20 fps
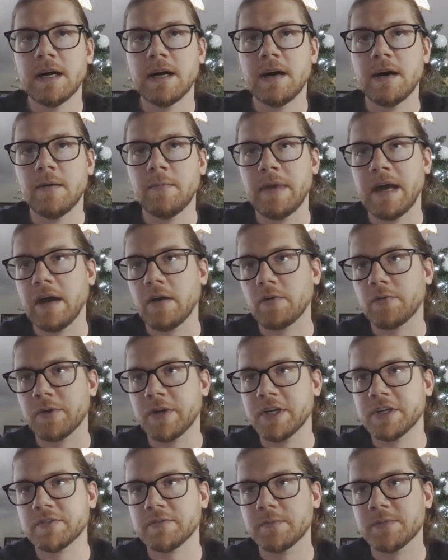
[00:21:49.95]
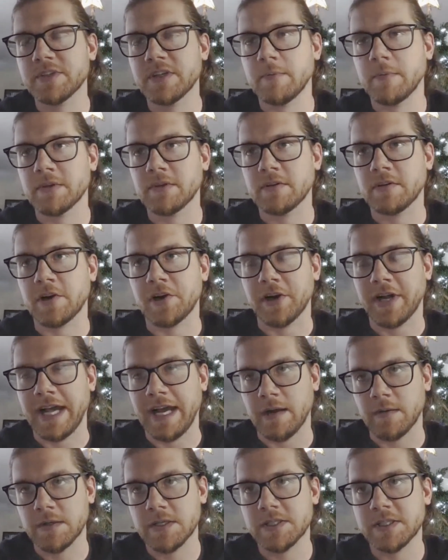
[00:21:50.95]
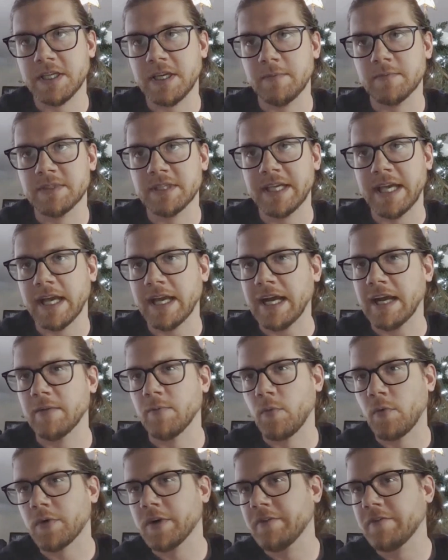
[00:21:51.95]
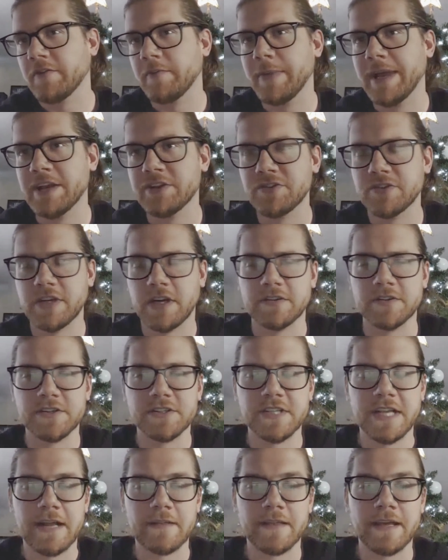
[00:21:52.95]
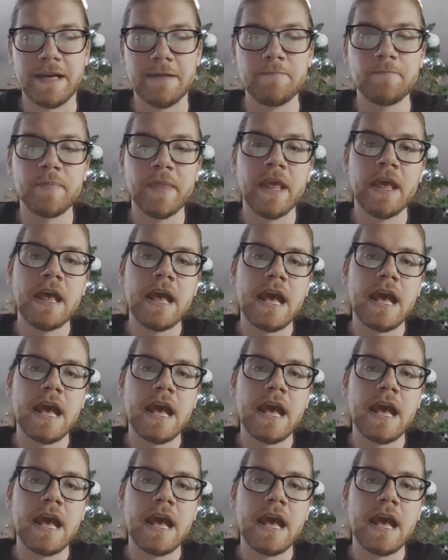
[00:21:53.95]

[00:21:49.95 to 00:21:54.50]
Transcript: outreach from someone on our accounts team to get kind of more information, understand that.